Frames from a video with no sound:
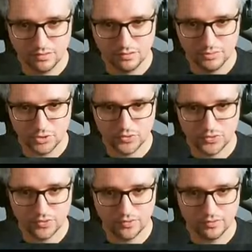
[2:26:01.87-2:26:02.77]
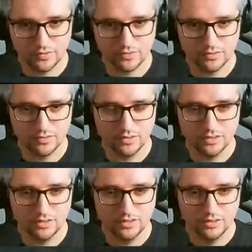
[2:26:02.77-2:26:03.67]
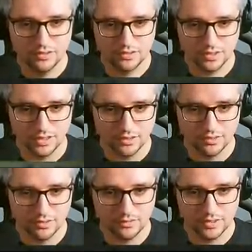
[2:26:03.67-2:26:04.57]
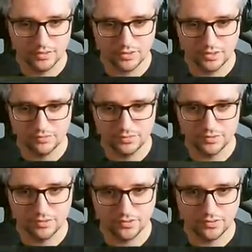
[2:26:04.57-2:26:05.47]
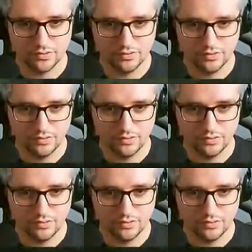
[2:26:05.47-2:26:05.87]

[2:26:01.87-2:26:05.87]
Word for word: almost. Okay, now I try to focus.